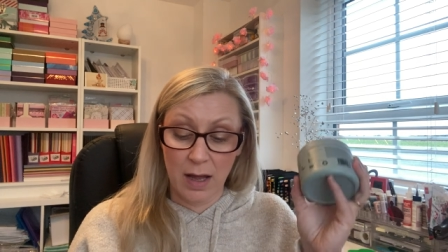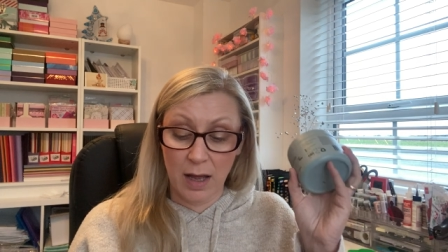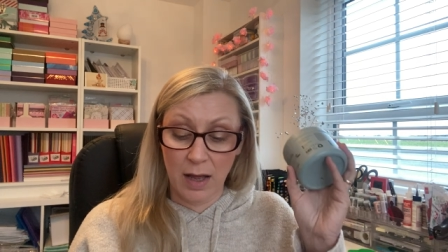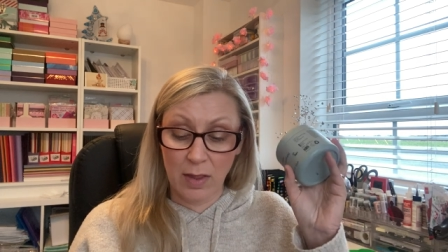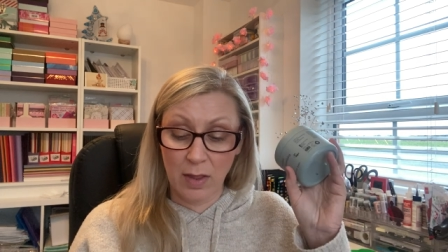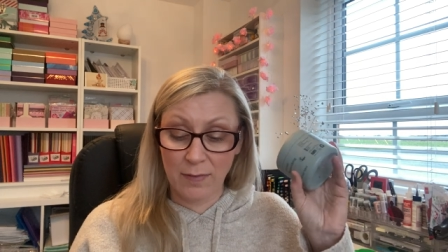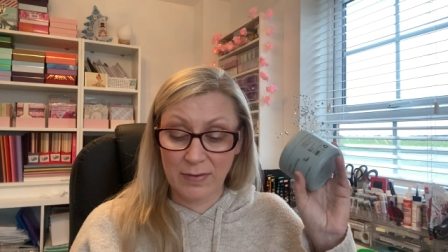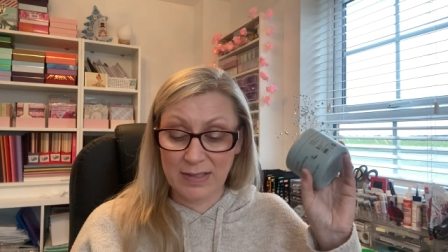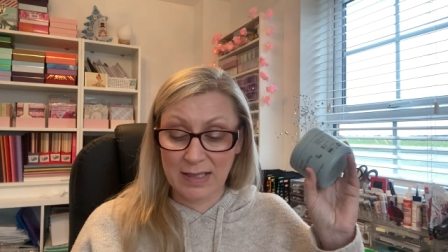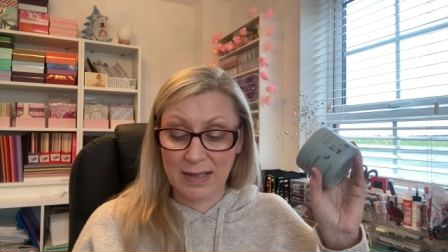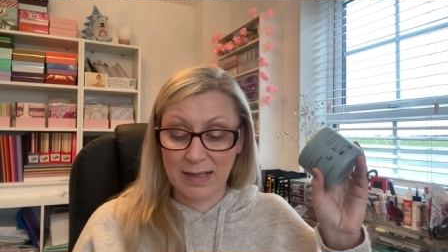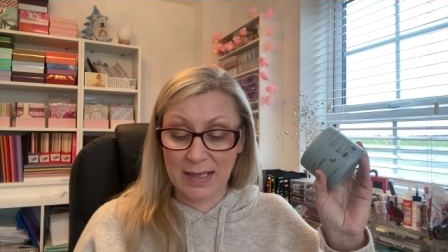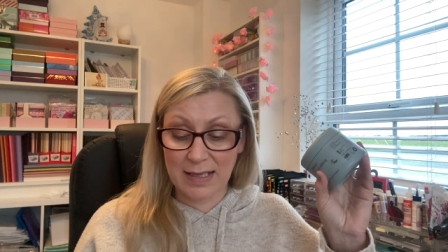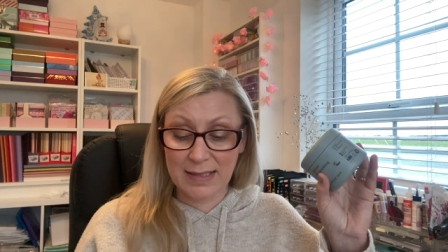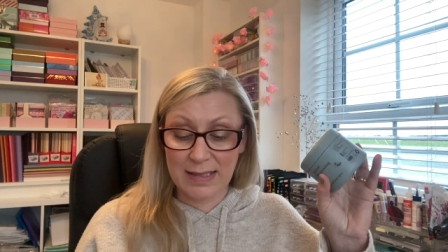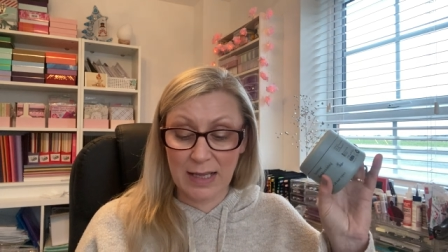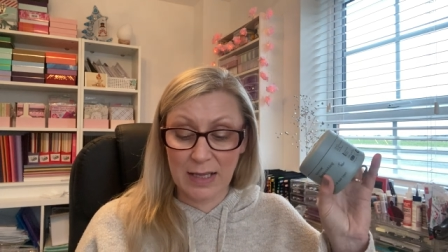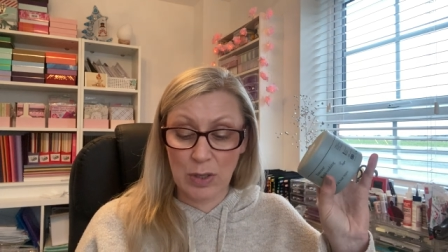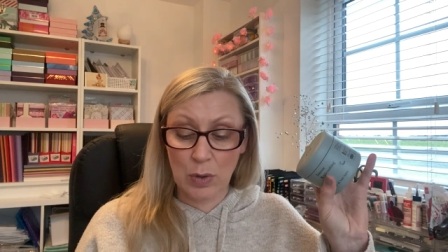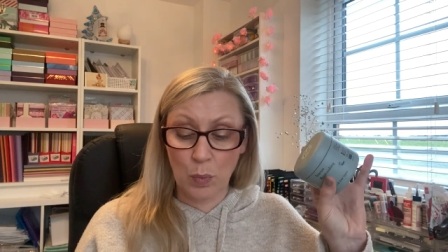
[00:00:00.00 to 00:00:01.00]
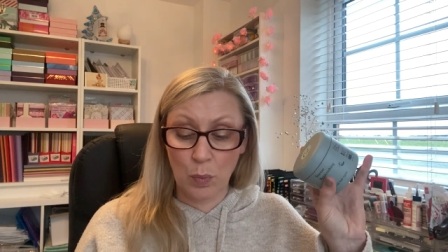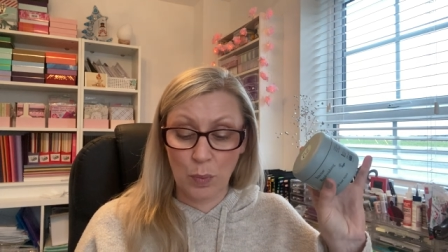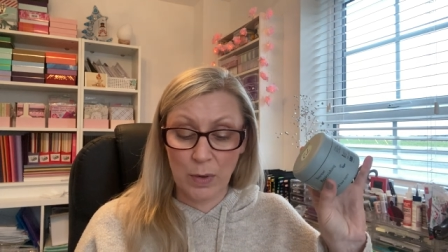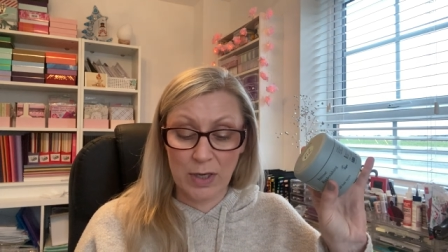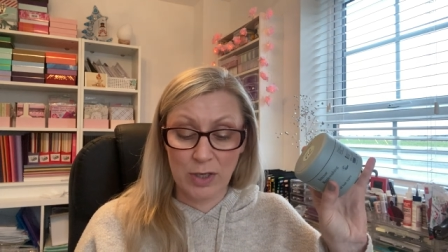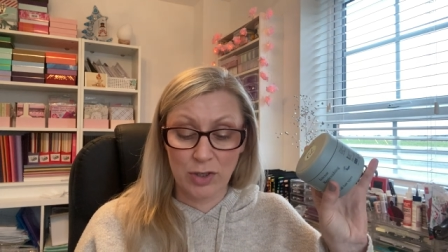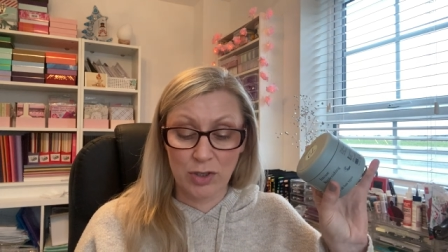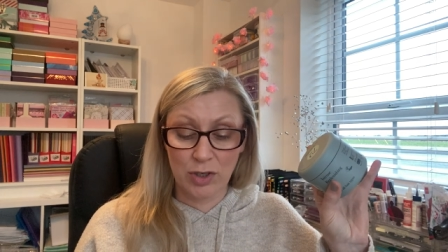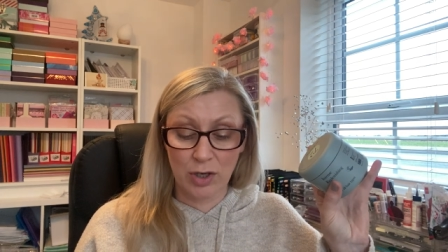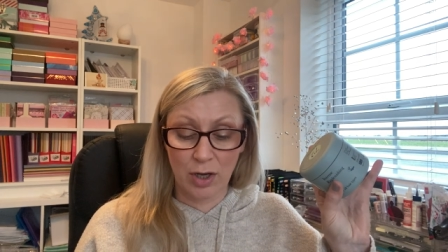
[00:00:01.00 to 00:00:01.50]
And obviously things like your
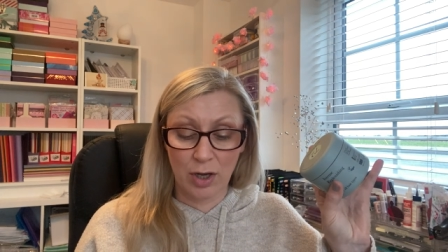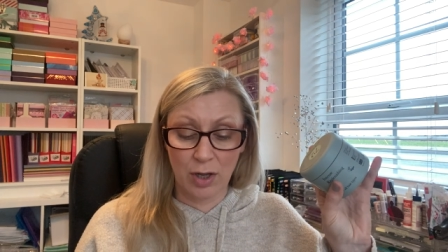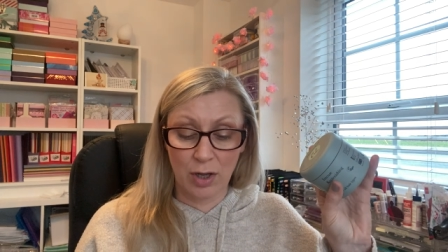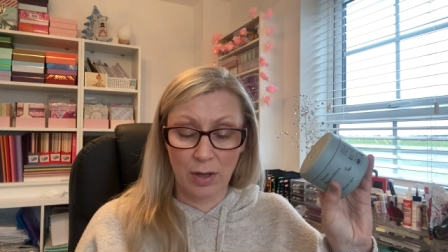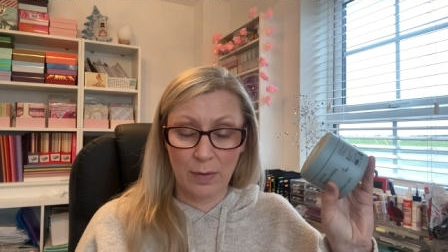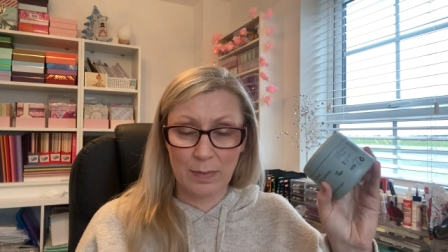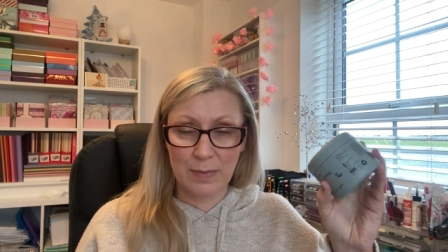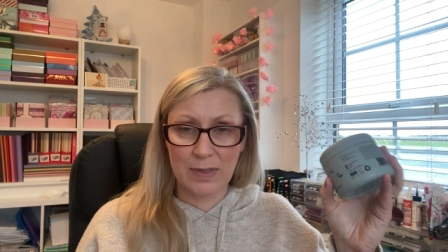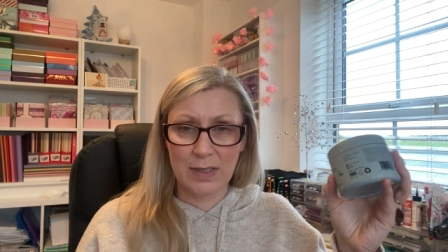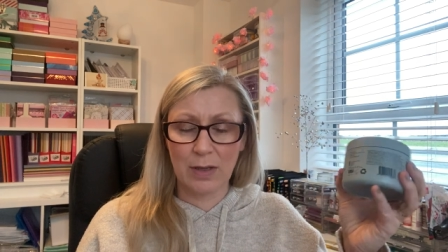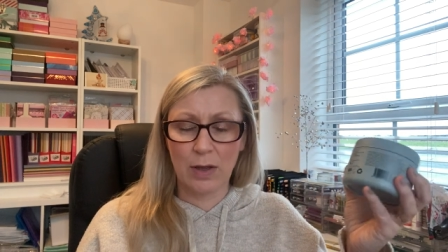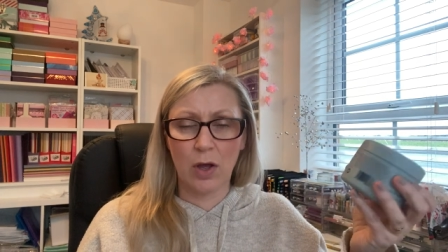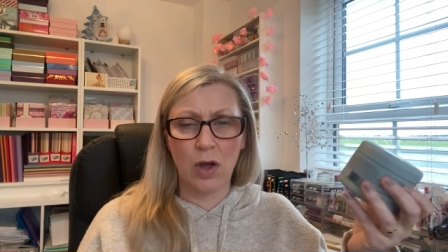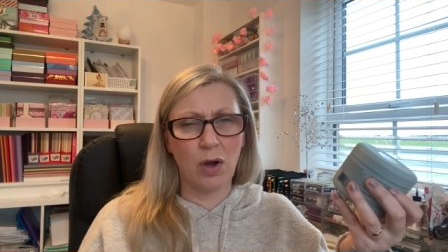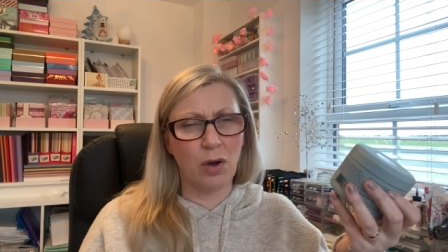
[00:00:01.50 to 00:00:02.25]
wheat germs,